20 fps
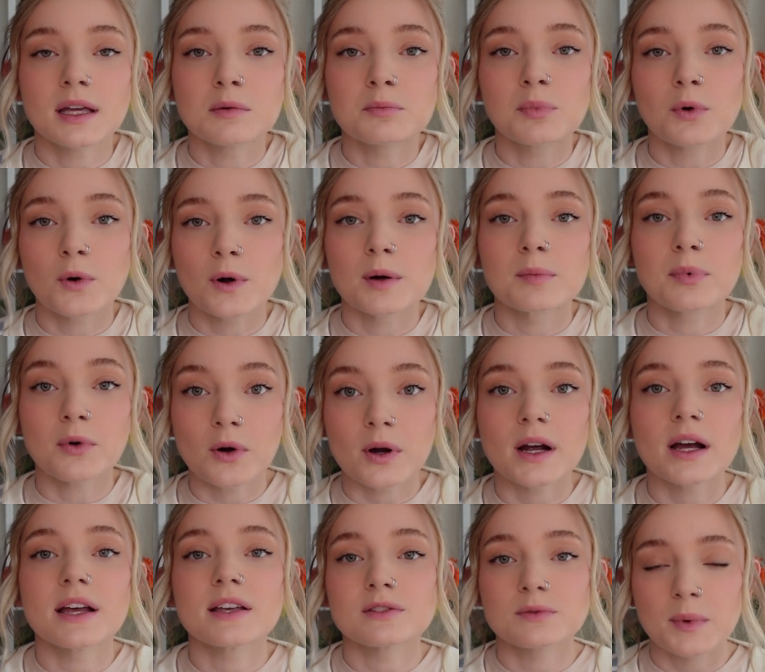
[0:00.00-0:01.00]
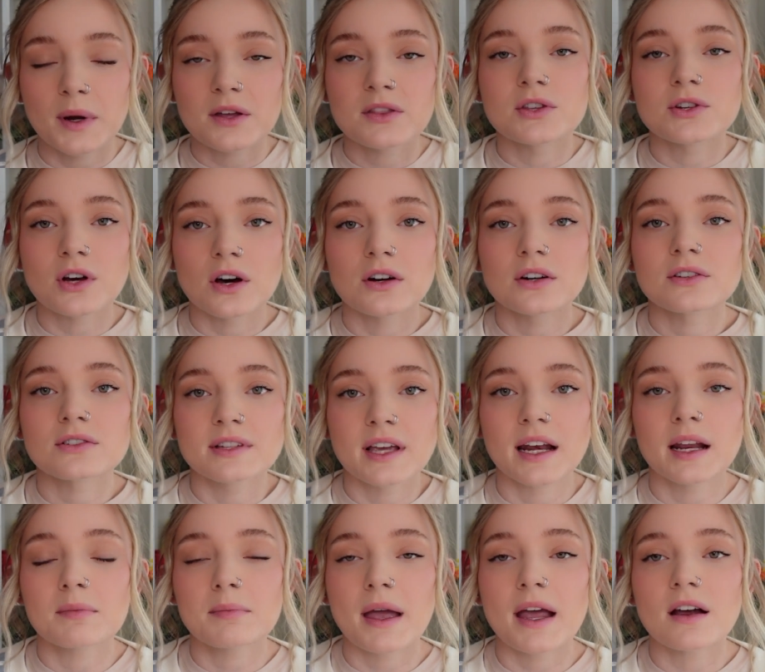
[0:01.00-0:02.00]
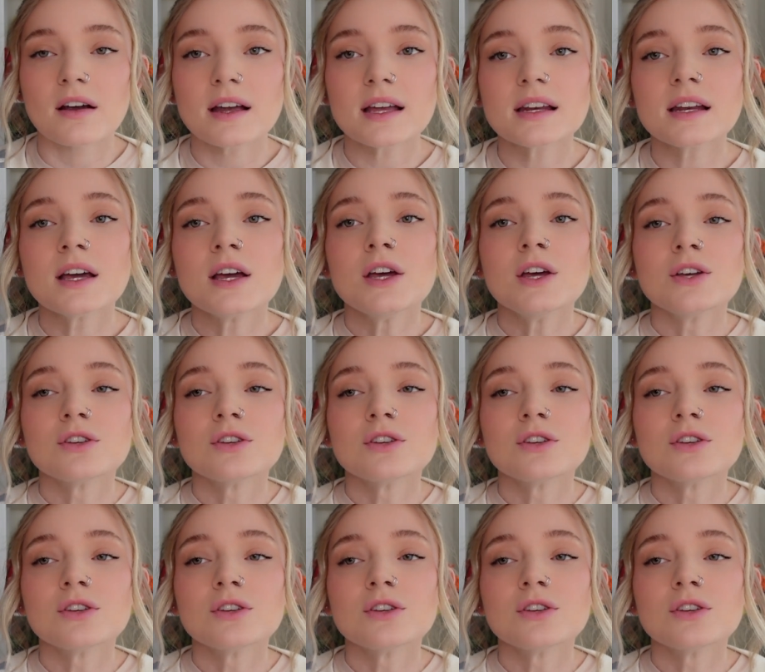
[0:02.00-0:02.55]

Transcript: in Bora Bora is where the daughter's getting married.